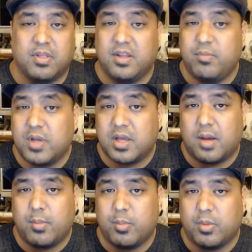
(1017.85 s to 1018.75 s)
leave me a
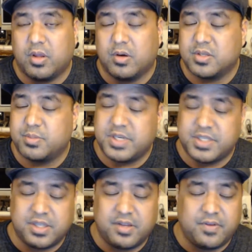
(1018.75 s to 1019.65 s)
comment below,
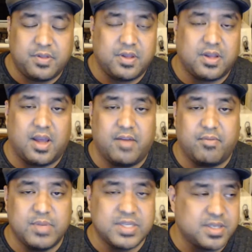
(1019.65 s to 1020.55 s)
especially if you think
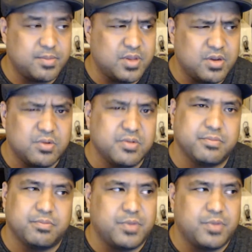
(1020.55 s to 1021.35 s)
I've missed something or